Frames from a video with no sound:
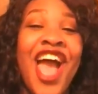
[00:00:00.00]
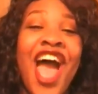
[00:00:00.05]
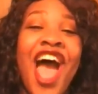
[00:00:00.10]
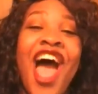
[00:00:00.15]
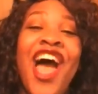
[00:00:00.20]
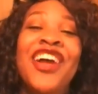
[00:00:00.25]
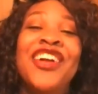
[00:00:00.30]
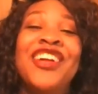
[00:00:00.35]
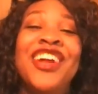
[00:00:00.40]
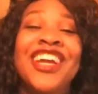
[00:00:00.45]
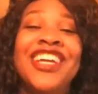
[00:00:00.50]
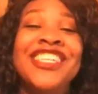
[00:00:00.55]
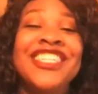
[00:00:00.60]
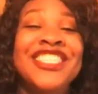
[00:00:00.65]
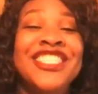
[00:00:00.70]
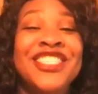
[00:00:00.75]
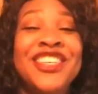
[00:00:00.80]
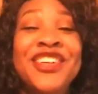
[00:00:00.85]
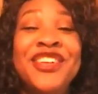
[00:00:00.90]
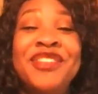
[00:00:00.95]

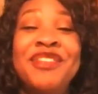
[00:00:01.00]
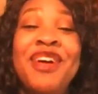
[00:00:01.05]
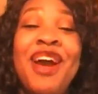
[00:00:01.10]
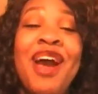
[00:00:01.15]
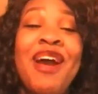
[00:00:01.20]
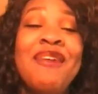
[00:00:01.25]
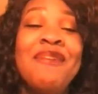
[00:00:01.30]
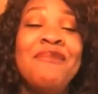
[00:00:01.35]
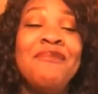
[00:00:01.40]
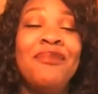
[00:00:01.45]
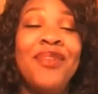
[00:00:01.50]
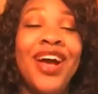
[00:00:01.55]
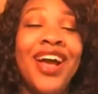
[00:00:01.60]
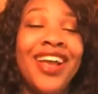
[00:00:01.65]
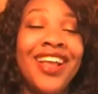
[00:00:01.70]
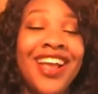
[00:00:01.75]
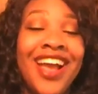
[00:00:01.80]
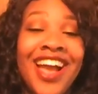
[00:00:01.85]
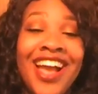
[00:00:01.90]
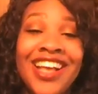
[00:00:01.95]
Alright, so
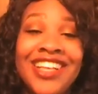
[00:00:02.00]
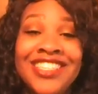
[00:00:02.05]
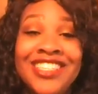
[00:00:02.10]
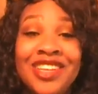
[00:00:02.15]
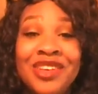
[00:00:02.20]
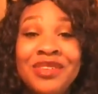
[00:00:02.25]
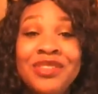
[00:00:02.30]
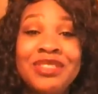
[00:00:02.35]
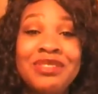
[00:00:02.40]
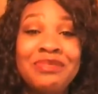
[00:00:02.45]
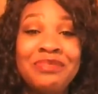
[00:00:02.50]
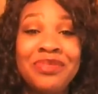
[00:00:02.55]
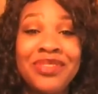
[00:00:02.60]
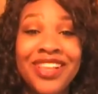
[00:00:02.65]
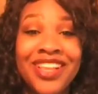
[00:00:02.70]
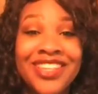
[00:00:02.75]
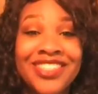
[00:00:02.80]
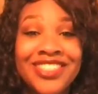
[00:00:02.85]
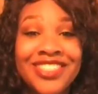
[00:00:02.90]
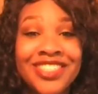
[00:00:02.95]
bye guys. It was a
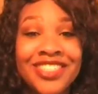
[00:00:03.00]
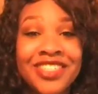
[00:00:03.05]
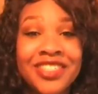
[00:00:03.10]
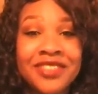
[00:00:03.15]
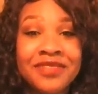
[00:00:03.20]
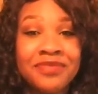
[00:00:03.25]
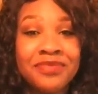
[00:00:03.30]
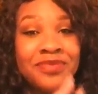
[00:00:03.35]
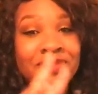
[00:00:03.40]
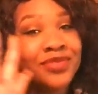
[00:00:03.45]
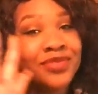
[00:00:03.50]
pleasure.